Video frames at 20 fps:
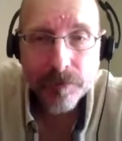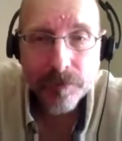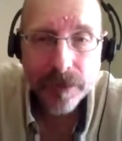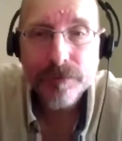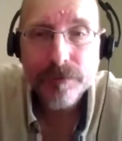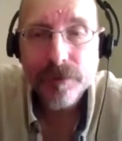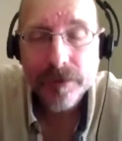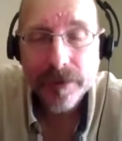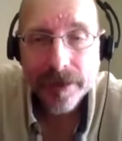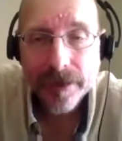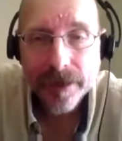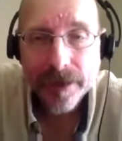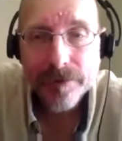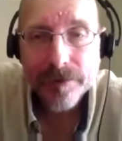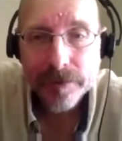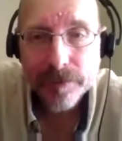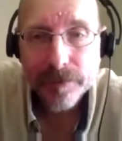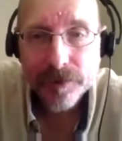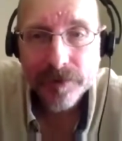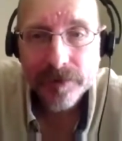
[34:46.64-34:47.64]
hold
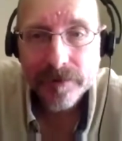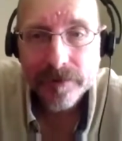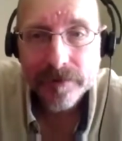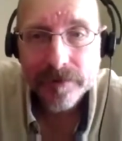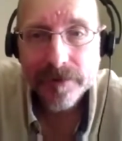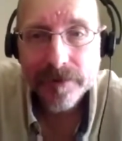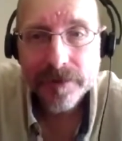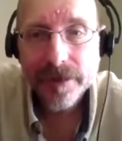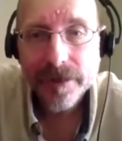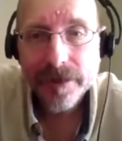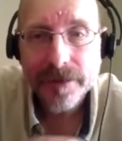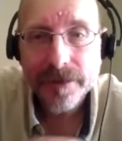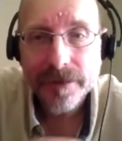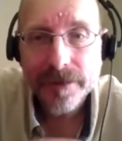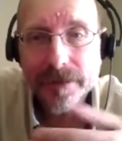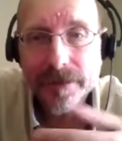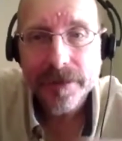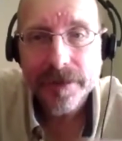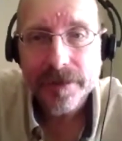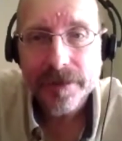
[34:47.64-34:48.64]
people accountable
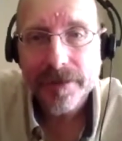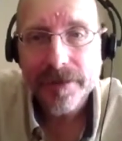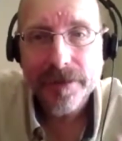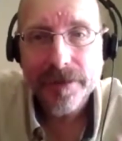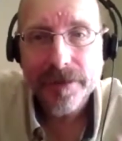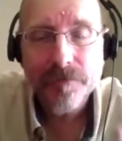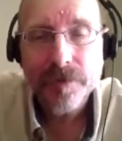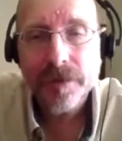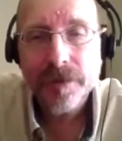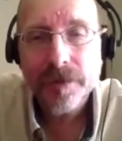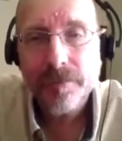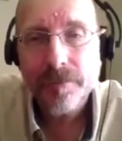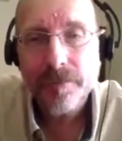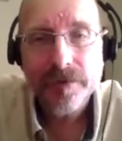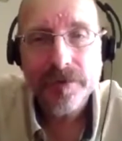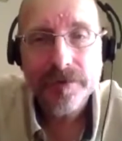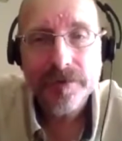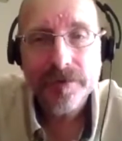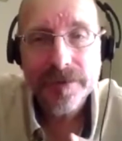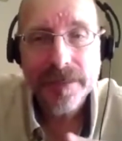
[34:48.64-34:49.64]
and
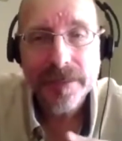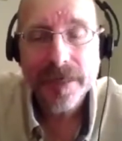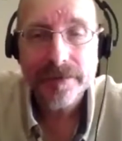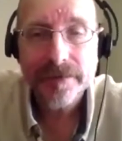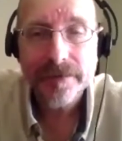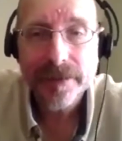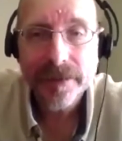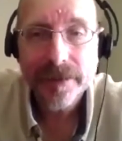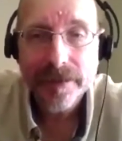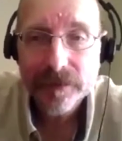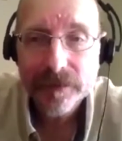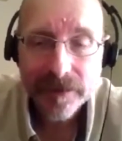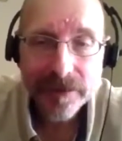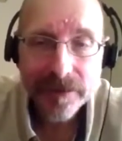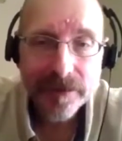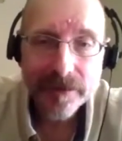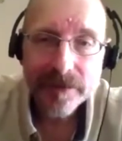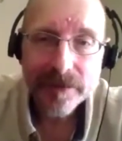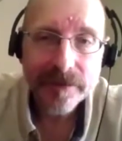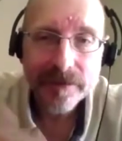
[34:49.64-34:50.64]
give them the
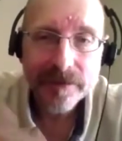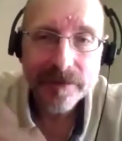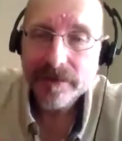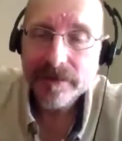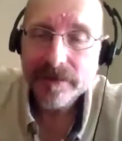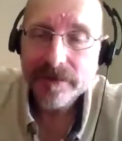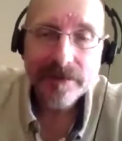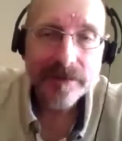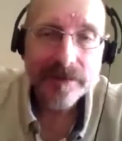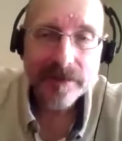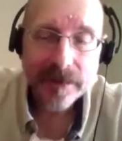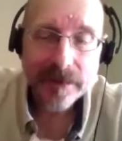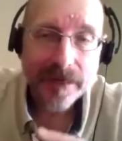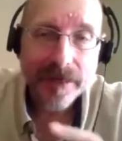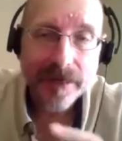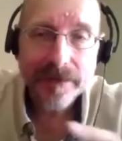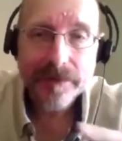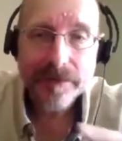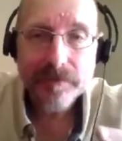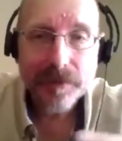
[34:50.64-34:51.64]
techniques
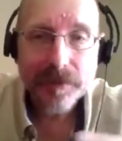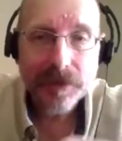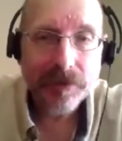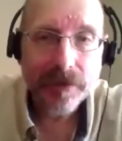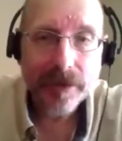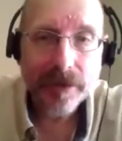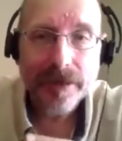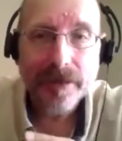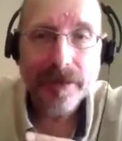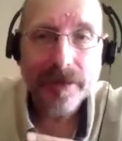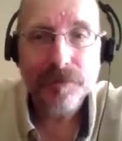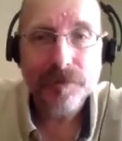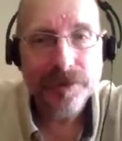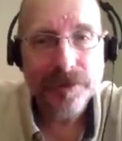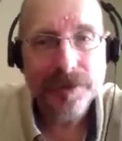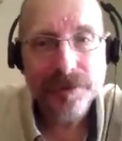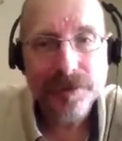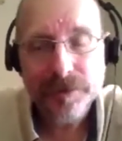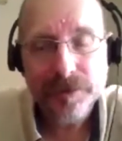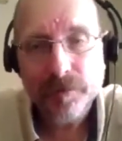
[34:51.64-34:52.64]
that, you
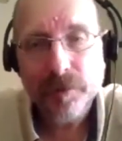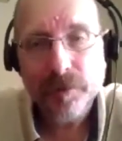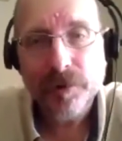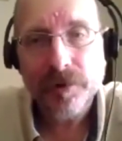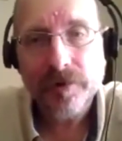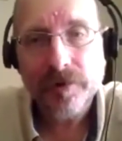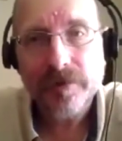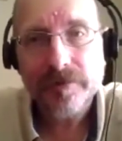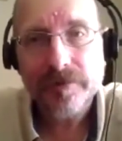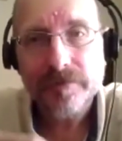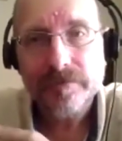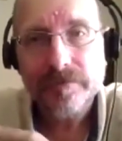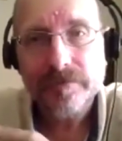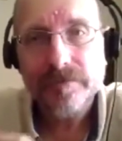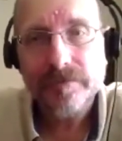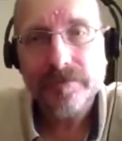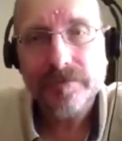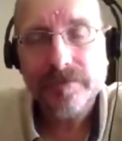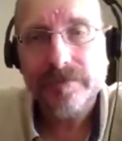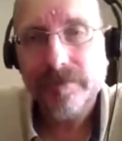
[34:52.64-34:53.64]
know, like if it doesn't
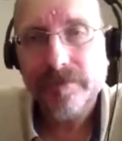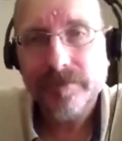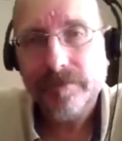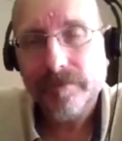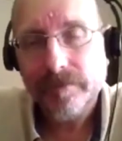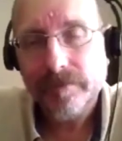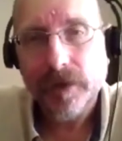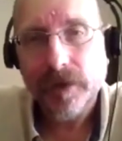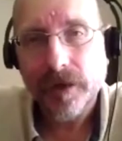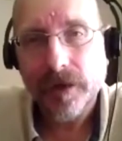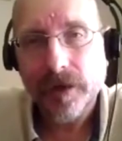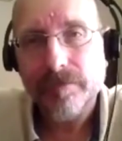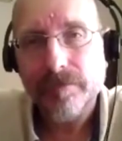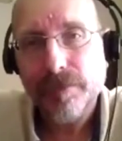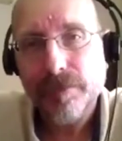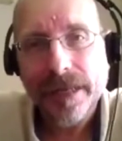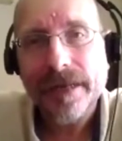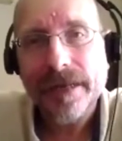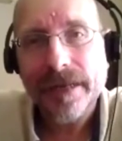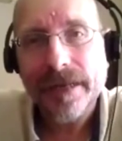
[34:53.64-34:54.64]
work
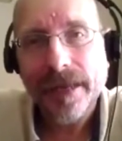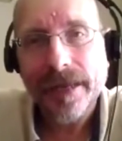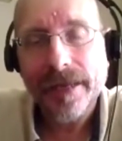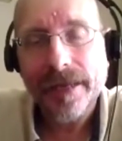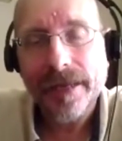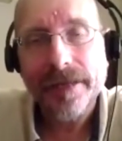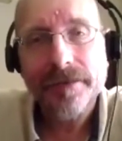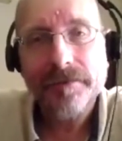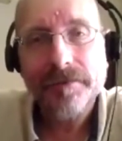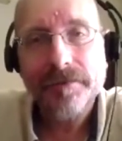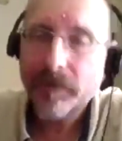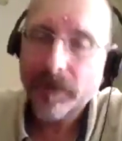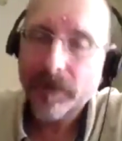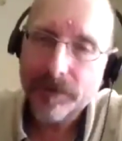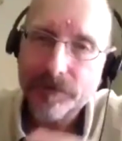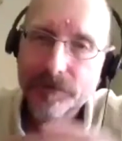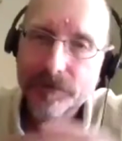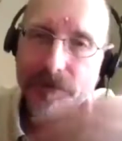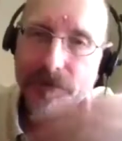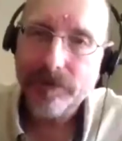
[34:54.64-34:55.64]
on plan
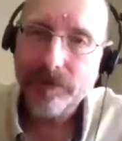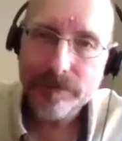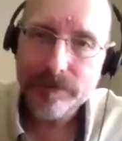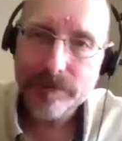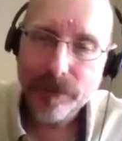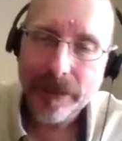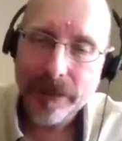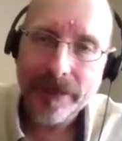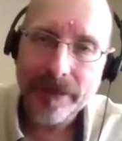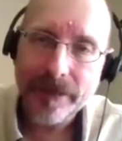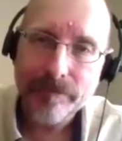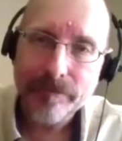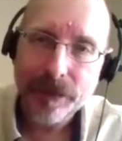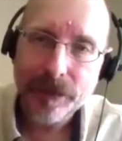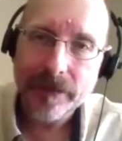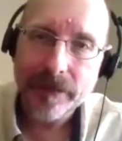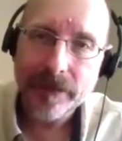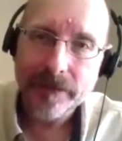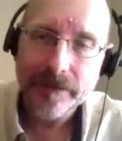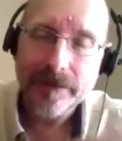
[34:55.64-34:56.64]
A, well, there's always
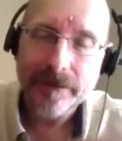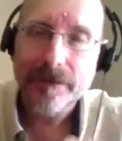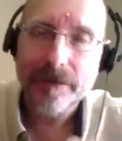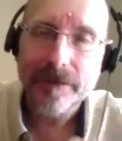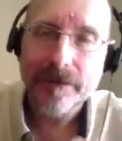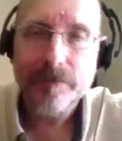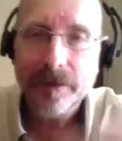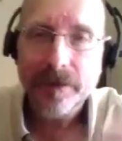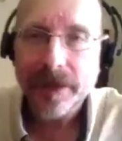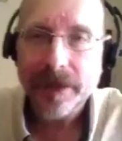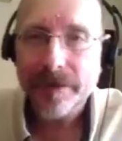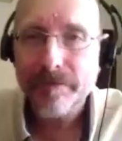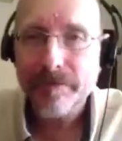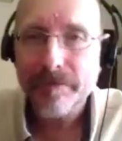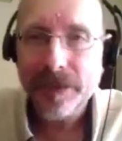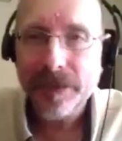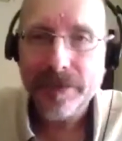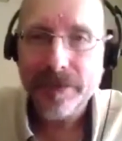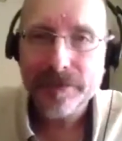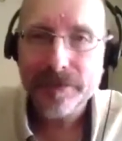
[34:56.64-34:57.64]
plan B. And then if
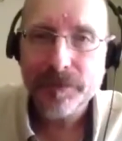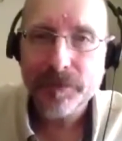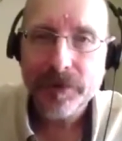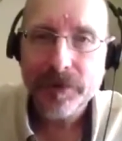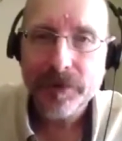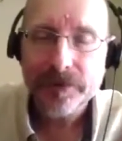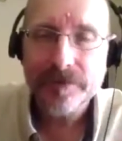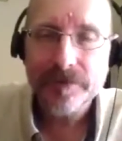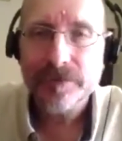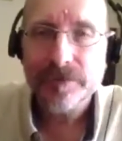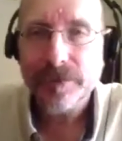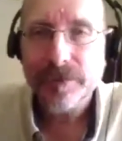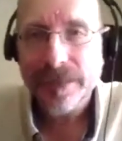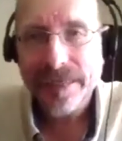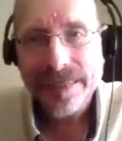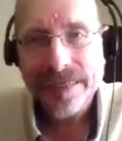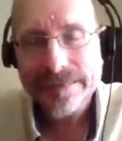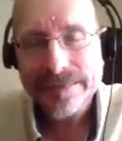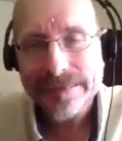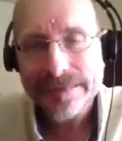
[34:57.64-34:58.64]
plan B doesn't
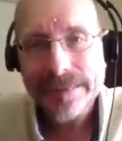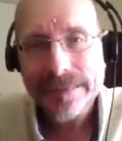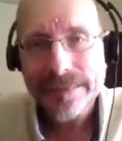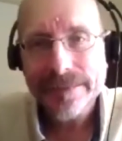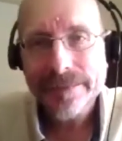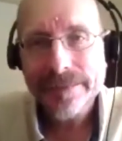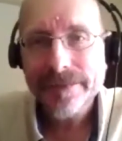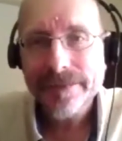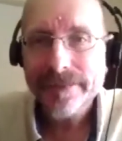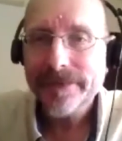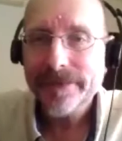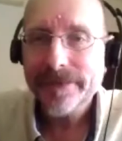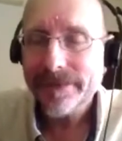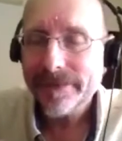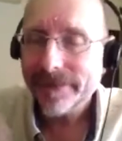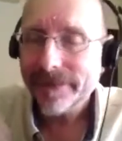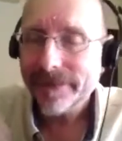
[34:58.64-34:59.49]
work, there's plan C.